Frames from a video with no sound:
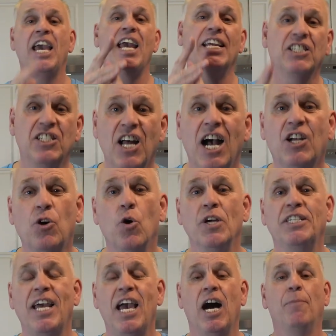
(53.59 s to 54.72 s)
is not going
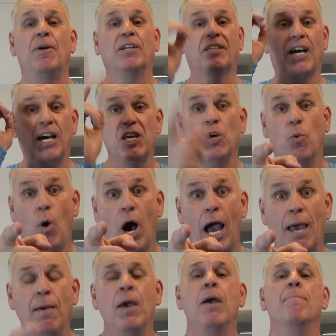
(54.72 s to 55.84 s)
to help. I'll tell you why.